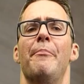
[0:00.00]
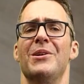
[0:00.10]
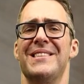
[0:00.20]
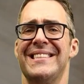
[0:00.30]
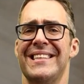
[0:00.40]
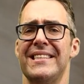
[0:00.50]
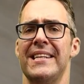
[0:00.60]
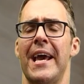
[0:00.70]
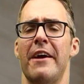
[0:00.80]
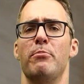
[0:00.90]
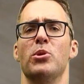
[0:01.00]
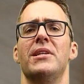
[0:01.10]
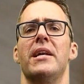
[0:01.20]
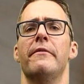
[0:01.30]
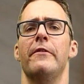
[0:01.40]
About
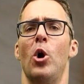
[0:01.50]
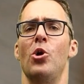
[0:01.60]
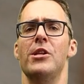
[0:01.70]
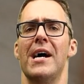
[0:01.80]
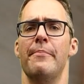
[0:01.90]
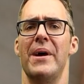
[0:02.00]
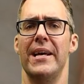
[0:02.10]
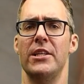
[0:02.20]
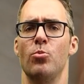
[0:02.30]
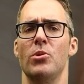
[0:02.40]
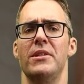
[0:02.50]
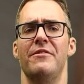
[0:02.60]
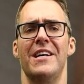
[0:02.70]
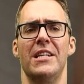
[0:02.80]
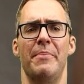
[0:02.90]
6.5% of all diabetics will
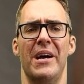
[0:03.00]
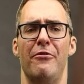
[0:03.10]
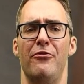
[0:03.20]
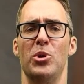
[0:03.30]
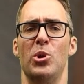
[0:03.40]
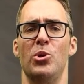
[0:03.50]
develop a foot